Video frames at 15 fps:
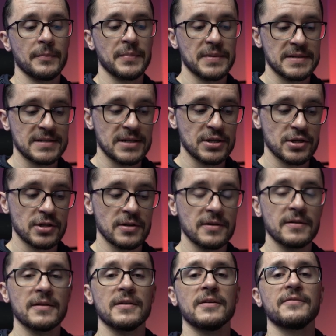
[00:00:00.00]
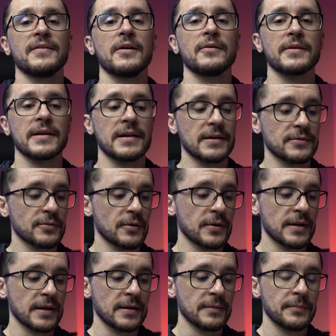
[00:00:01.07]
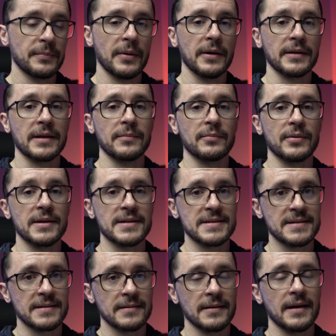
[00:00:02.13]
position of our electronic parking brake